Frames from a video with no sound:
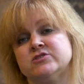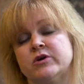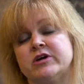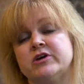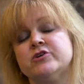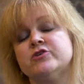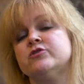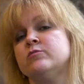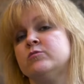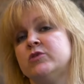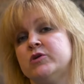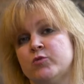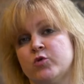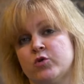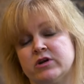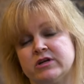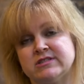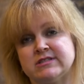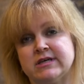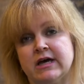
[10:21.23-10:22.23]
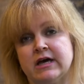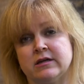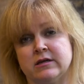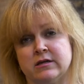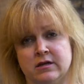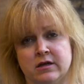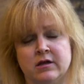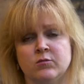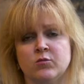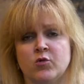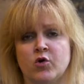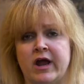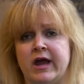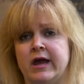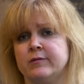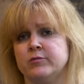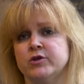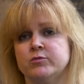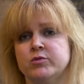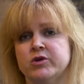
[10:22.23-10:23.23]
So I couldn't be more excited and more
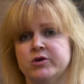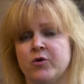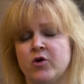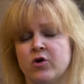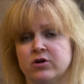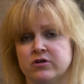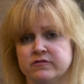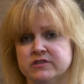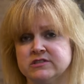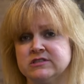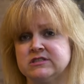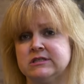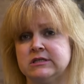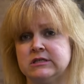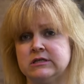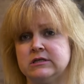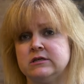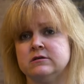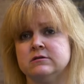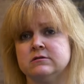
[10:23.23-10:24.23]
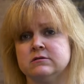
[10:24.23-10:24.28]
happy to be a part of this CD.